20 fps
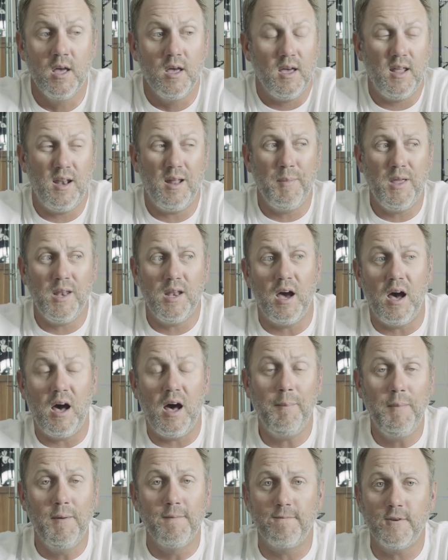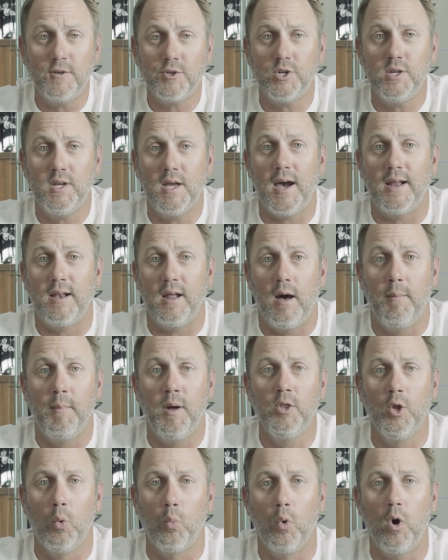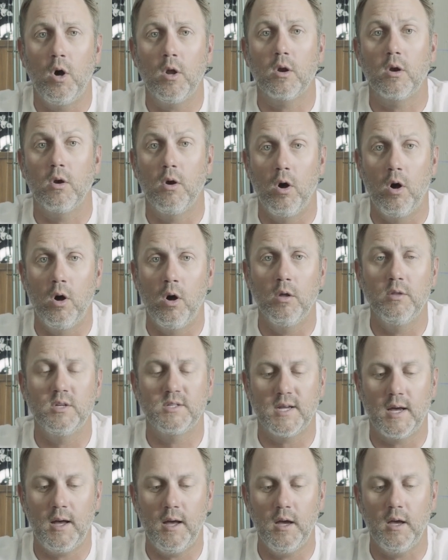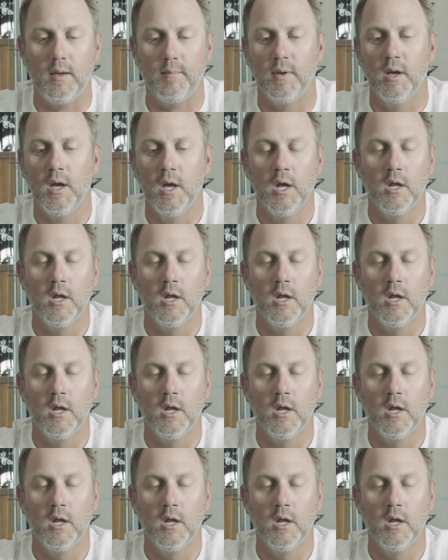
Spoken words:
And I mean, I'm a fishing guide. I'm on the water all the time.